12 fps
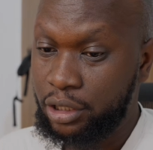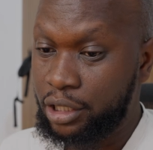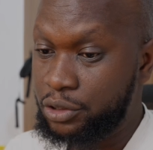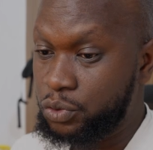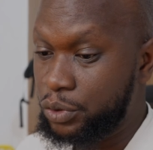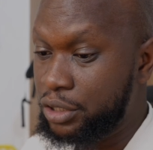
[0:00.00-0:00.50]

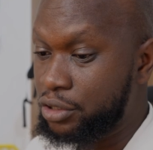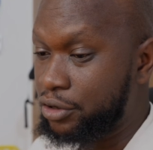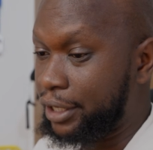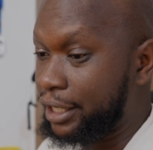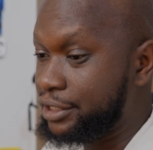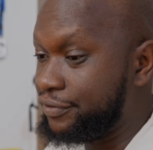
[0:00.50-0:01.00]
it will
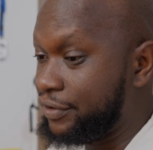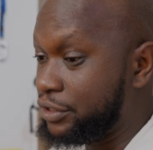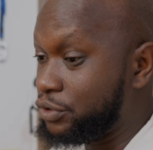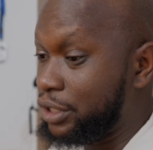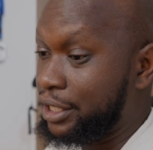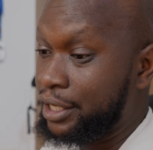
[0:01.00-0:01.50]
connect
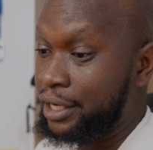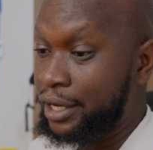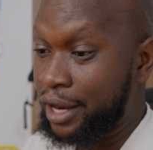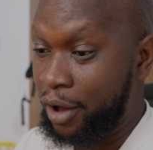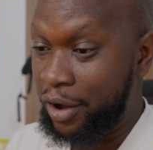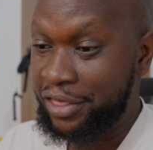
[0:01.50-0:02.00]
eventually.
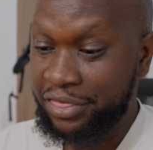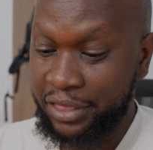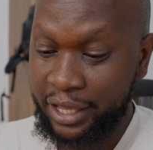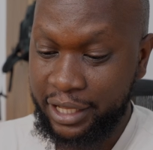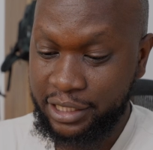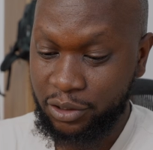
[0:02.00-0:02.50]
Now I
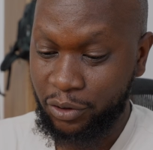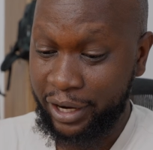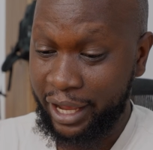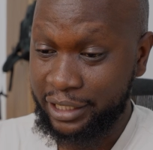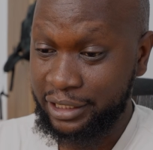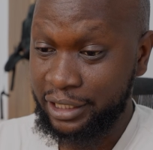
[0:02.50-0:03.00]
think it's
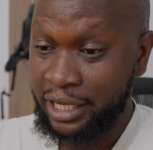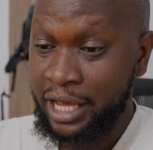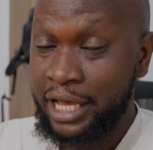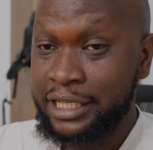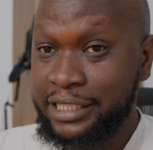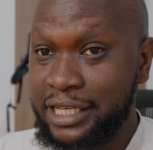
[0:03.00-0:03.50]
connected.
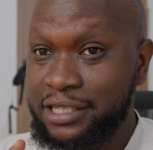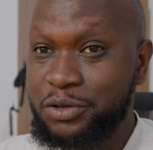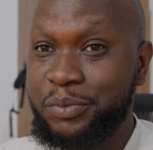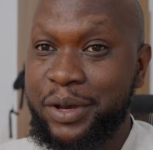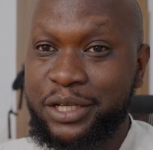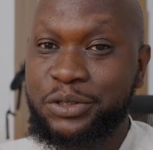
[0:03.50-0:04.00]
Just to
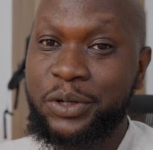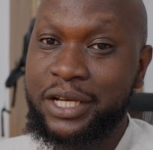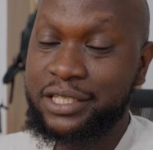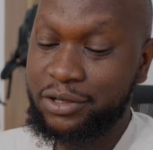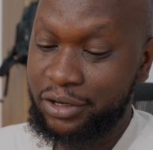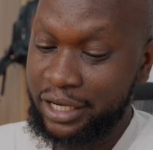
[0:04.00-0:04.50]
make sure
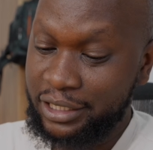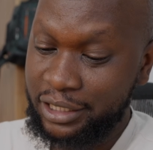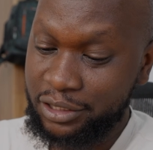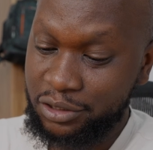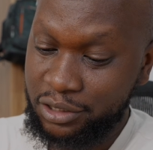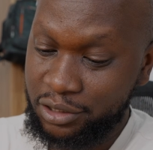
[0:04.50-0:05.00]
it's
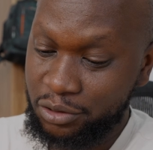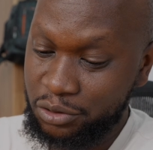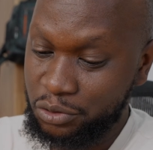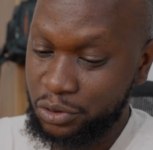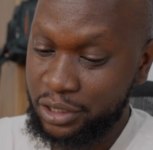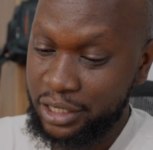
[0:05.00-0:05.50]
connected, you just go
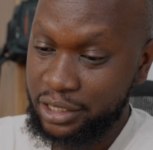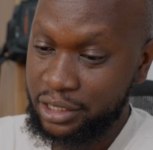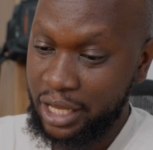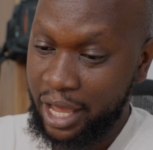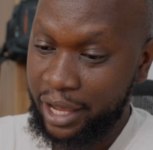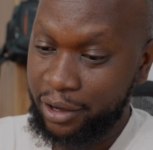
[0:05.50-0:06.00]
to
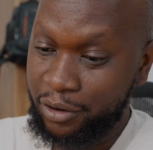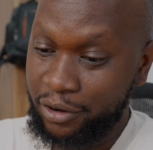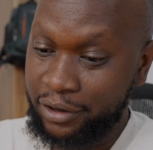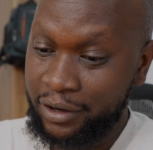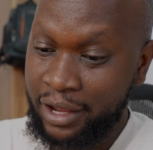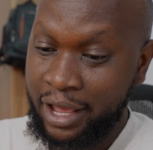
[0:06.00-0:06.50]
this
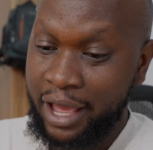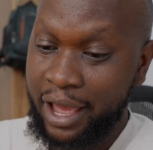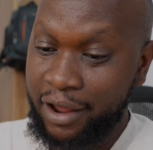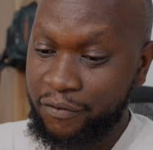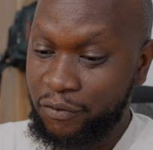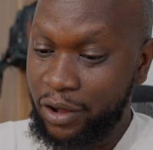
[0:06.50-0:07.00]
icon
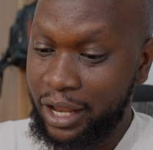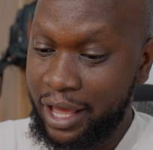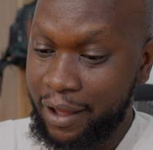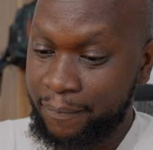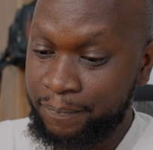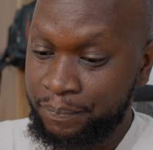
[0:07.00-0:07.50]
and
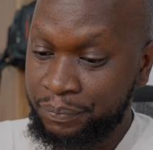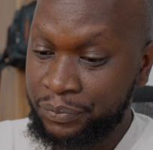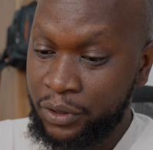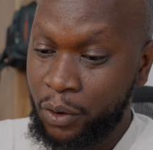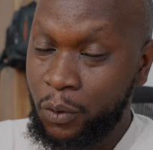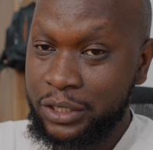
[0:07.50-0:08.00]
voila.
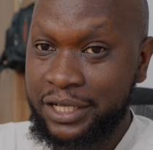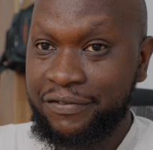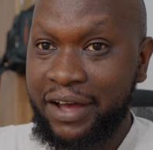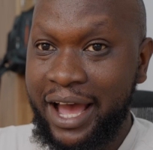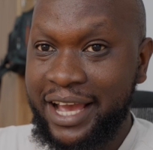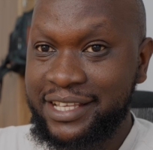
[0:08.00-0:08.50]

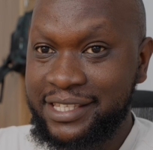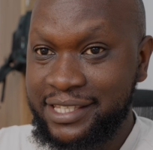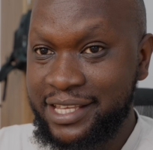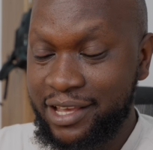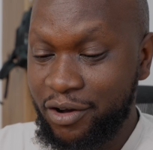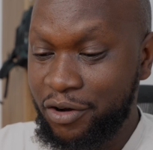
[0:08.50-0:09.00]
Whatever I
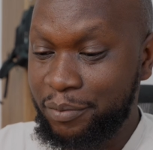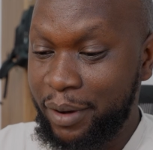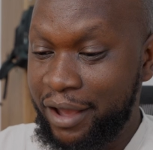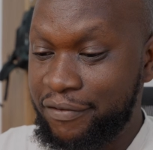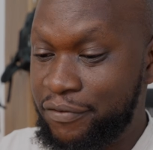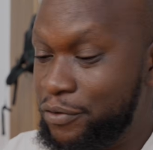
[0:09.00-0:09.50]
see on
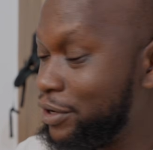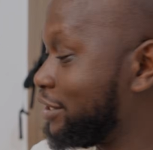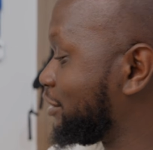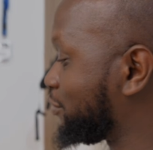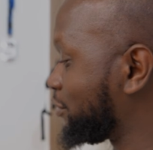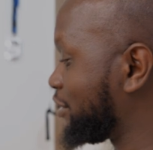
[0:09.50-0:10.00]
my phone,
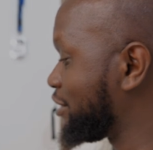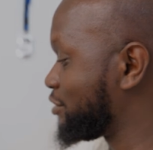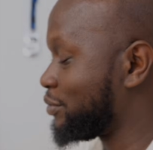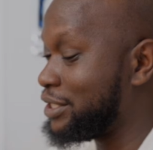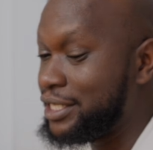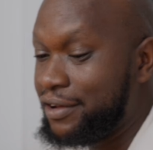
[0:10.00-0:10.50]
it is
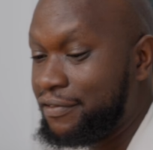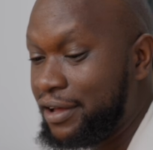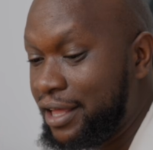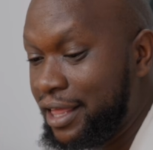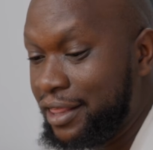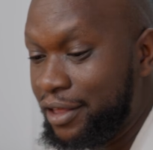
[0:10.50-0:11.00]

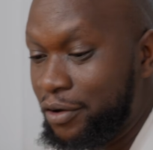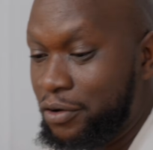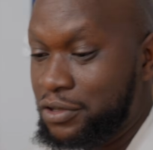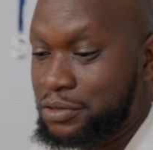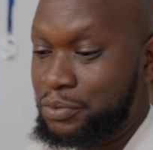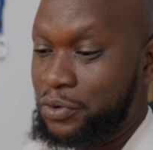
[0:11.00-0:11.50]
whatever the
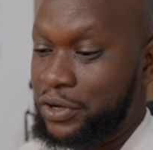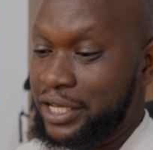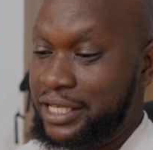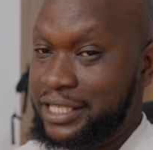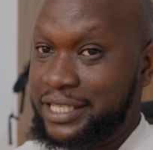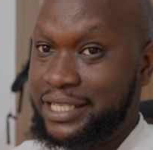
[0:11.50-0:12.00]
Osmo
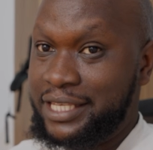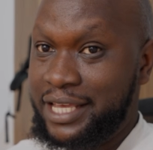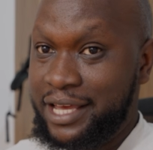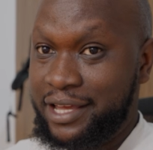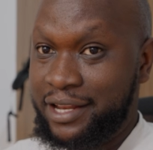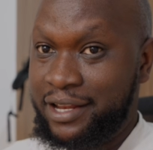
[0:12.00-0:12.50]
is
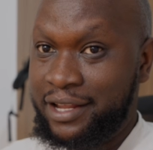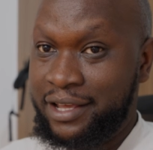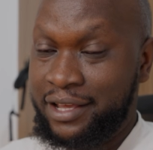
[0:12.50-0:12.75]
seeing.